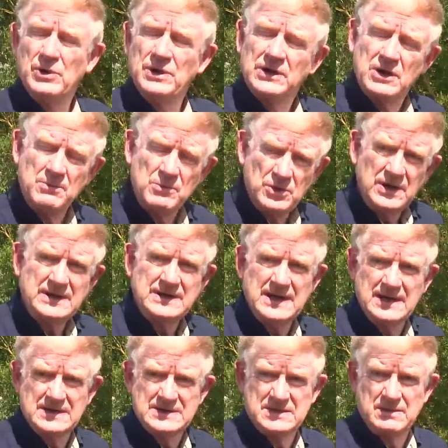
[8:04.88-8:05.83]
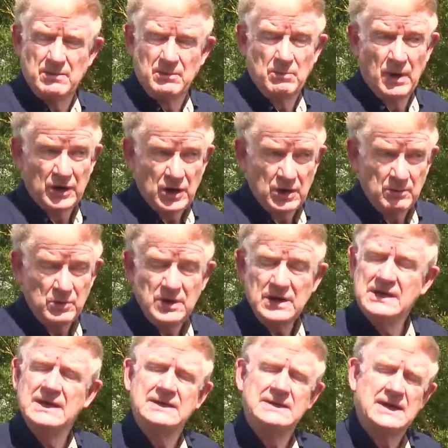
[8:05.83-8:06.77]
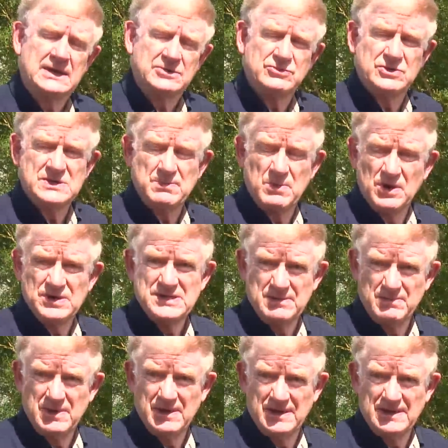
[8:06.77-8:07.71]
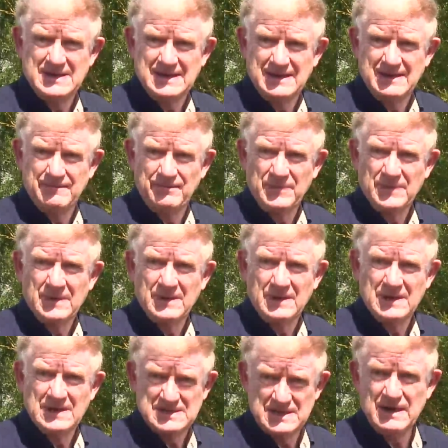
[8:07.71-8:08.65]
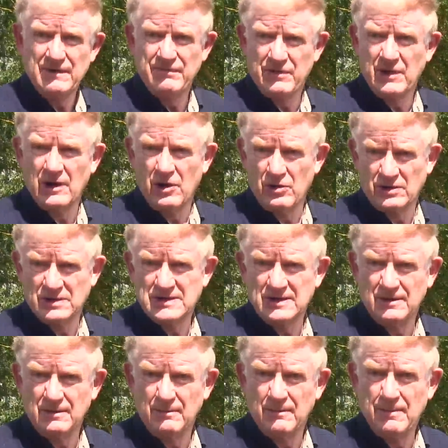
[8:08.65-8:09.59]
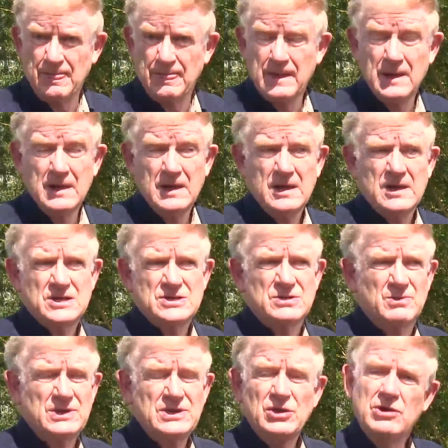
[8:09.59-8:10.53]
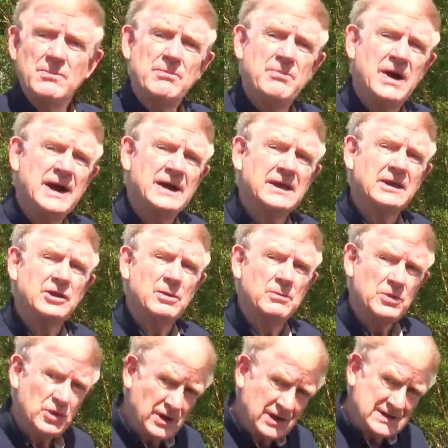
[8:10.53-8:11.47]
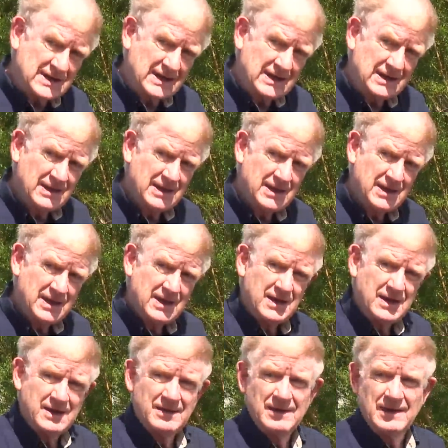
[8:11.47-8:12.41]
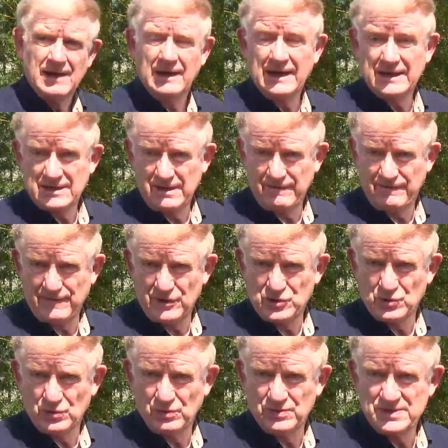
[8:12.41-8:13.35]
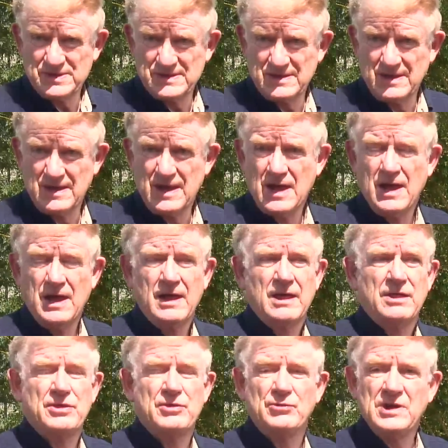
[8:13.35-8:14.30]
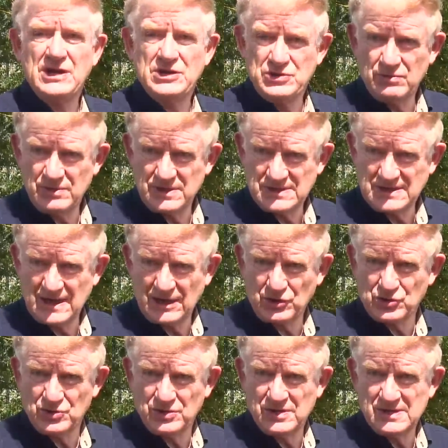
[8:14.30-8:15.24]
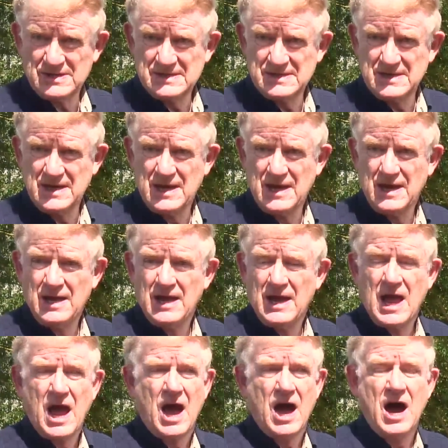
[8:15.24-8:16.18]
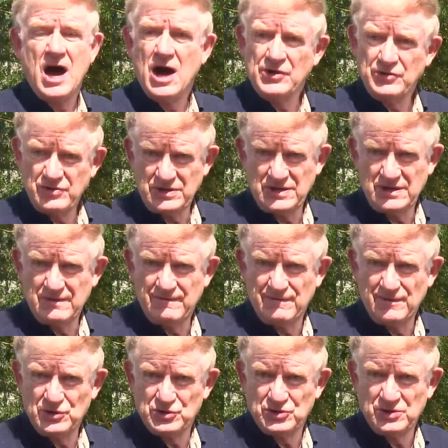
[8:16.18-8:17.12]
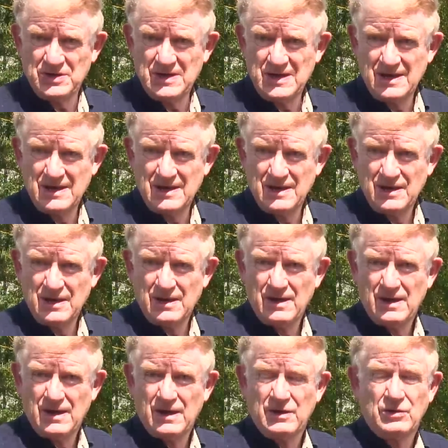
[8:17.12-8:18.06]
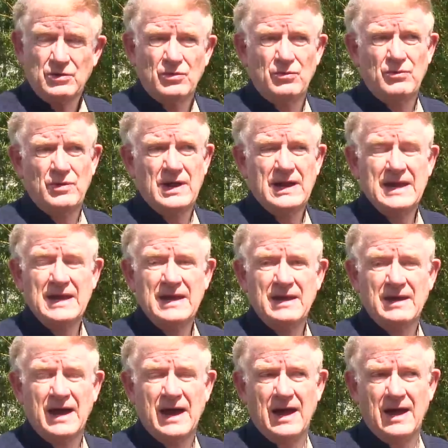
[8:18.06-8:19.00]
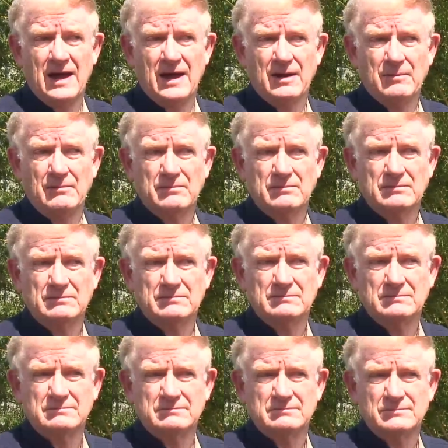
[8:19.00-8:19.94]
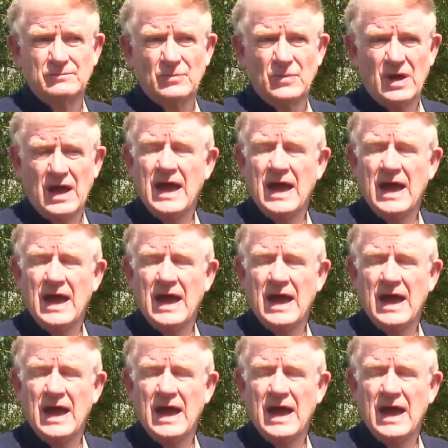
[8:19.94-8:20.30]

when a community takes, community takes responsibility, it's there for the long term. So when you combine community, elected officials, three jurisdictions, a hundred-year vision, you're really um,